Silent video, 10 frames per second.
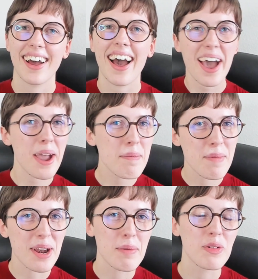Hi,
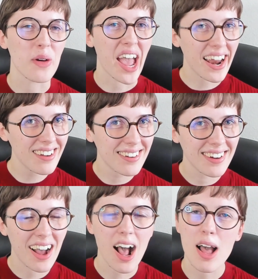my name is Johanna.
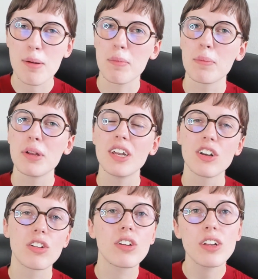I'm a
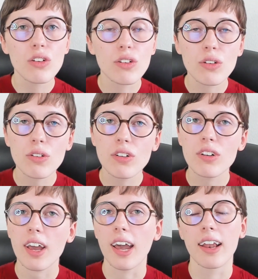PhD student
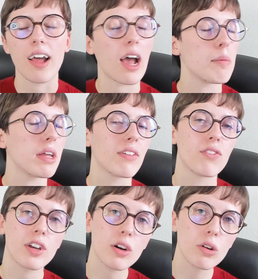and I make
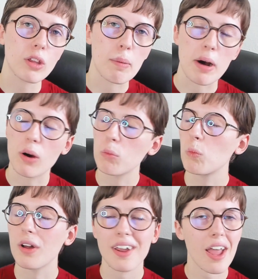videos about
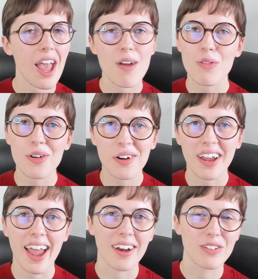whatever
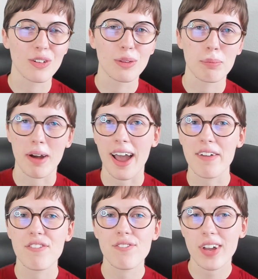catches my
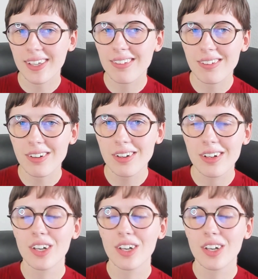fancy.